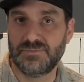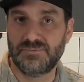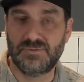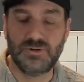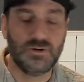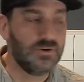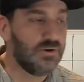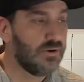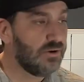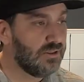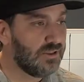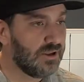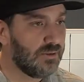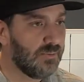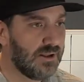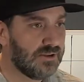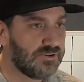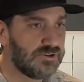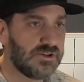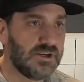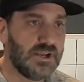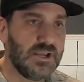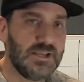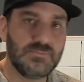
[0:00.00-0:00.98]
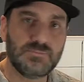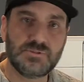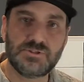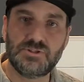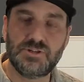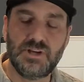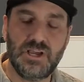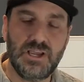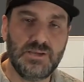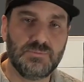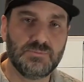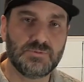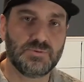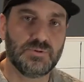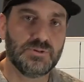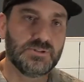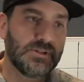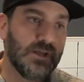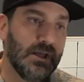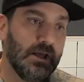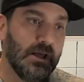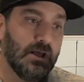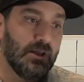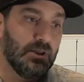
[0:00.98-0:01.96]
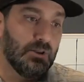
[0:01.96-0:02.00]
If you don't know anything about James, James was
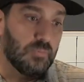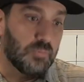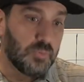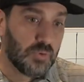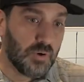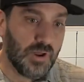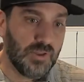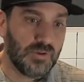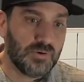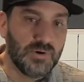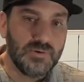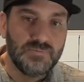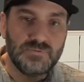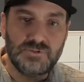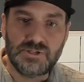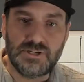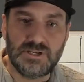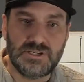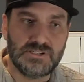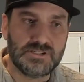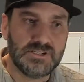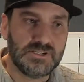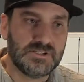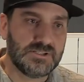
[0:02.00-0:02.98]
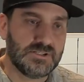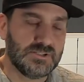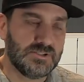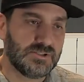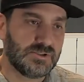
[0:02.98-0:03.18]
the brother of Jesus.